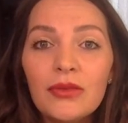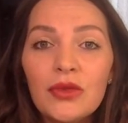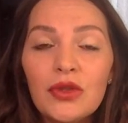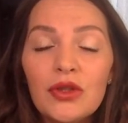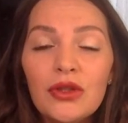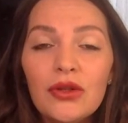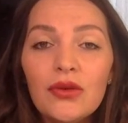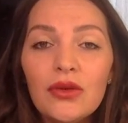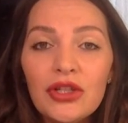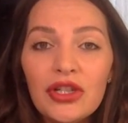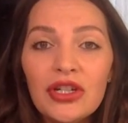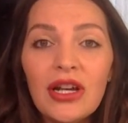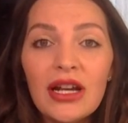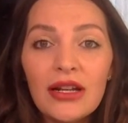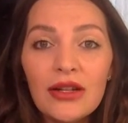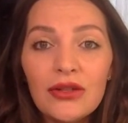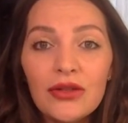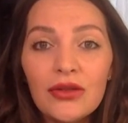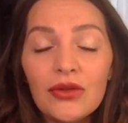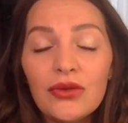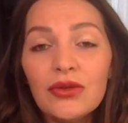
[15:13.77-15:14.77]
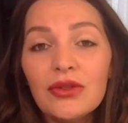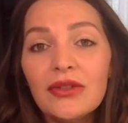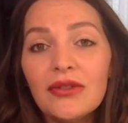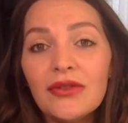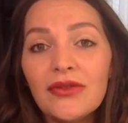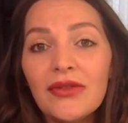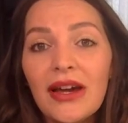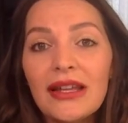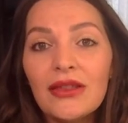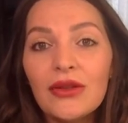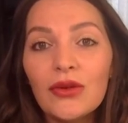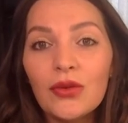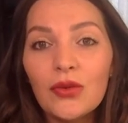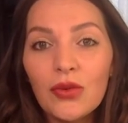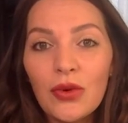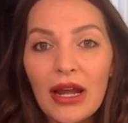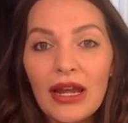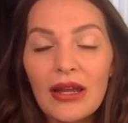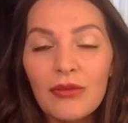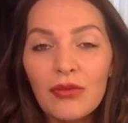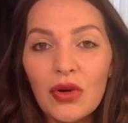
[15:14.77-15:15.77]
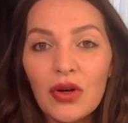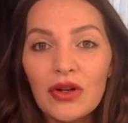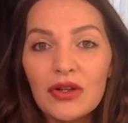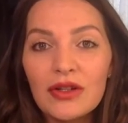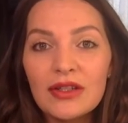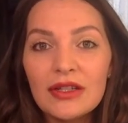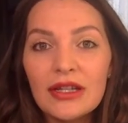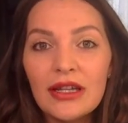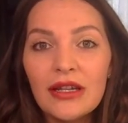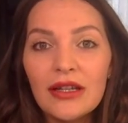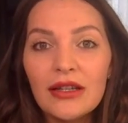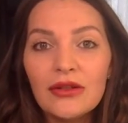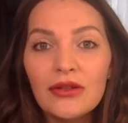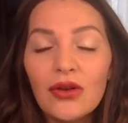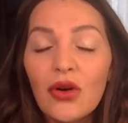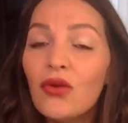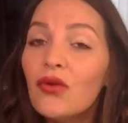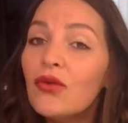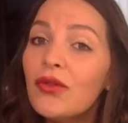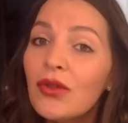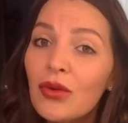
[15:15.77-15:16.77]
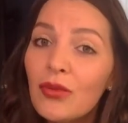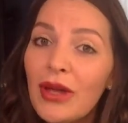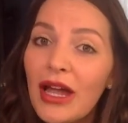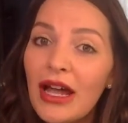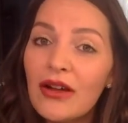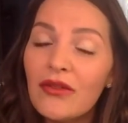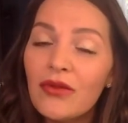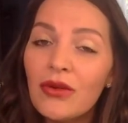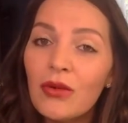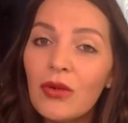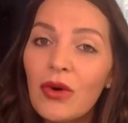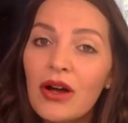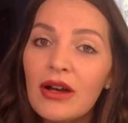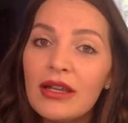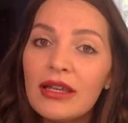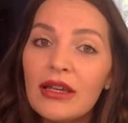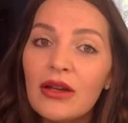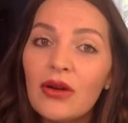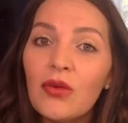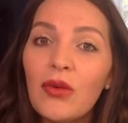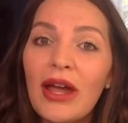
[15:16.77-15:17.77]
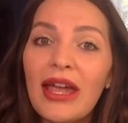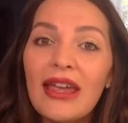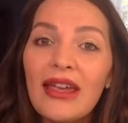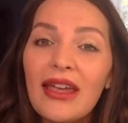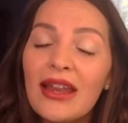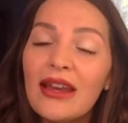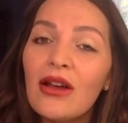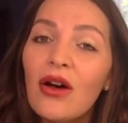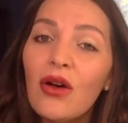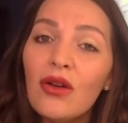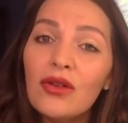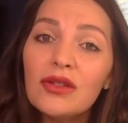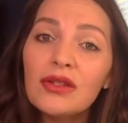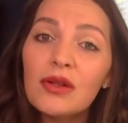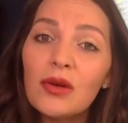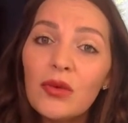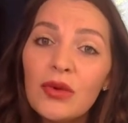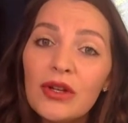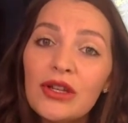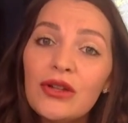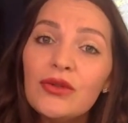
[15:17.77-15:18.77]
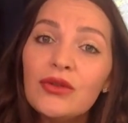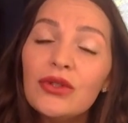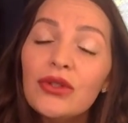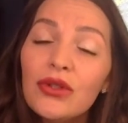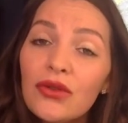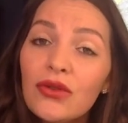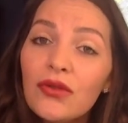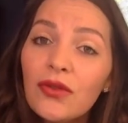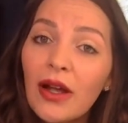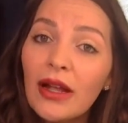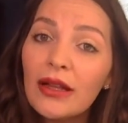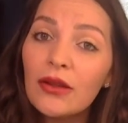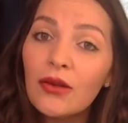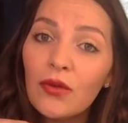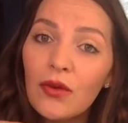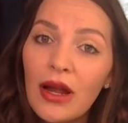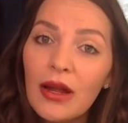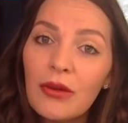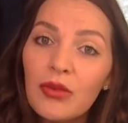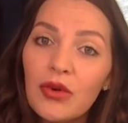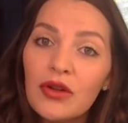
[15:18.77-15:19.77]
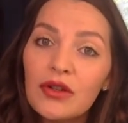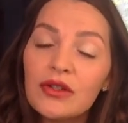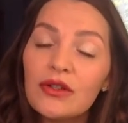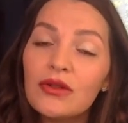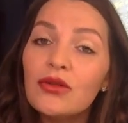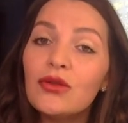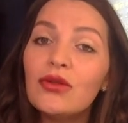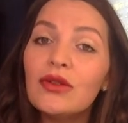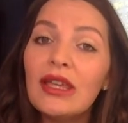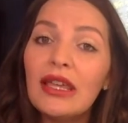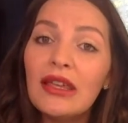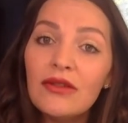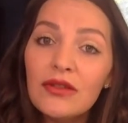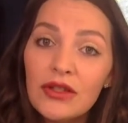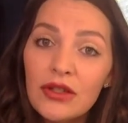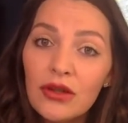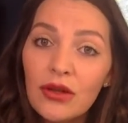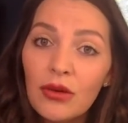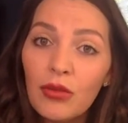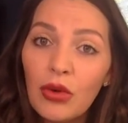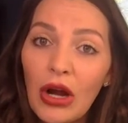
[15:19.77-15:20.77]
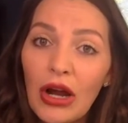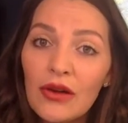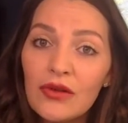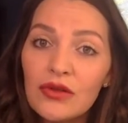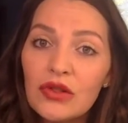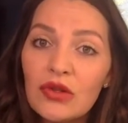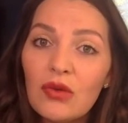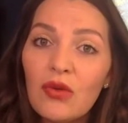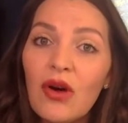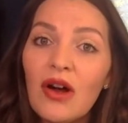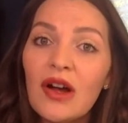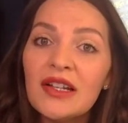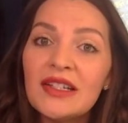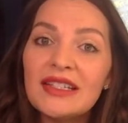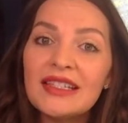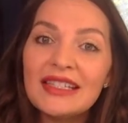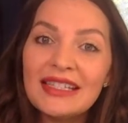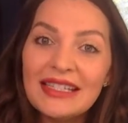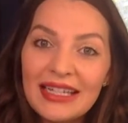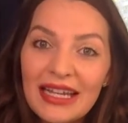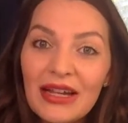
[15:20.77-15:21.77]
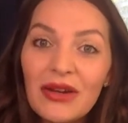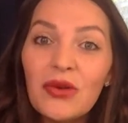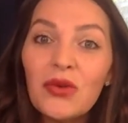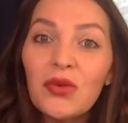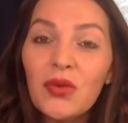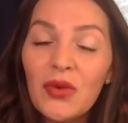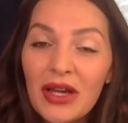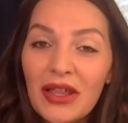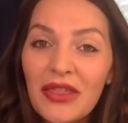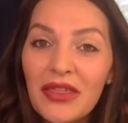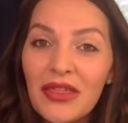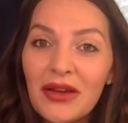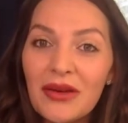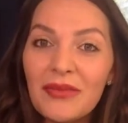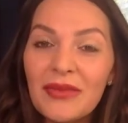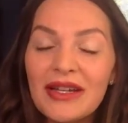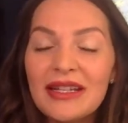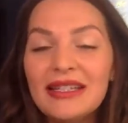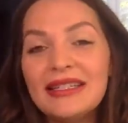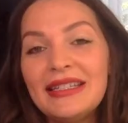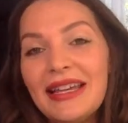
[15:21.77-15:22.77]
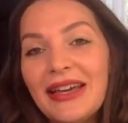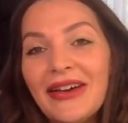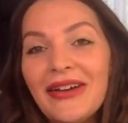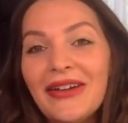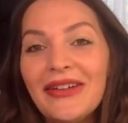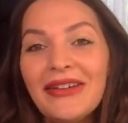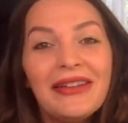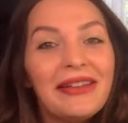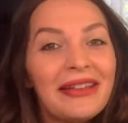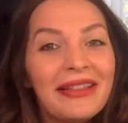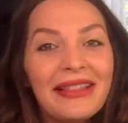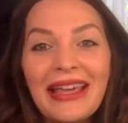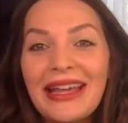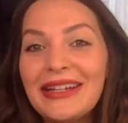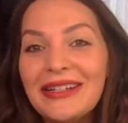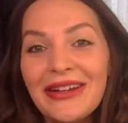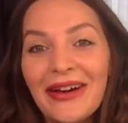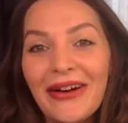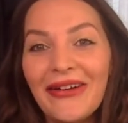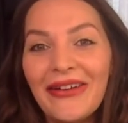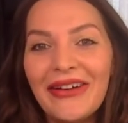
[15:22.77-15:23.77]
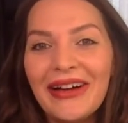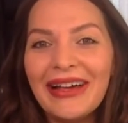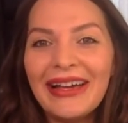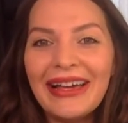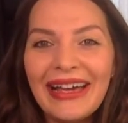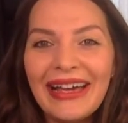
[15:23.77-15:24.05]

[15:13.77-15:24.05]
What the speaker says: do what you got to do to find the right person. Don't feel bad for walking away. And also, when you do find the right person who gives you the brows you want, stick with them until they don't.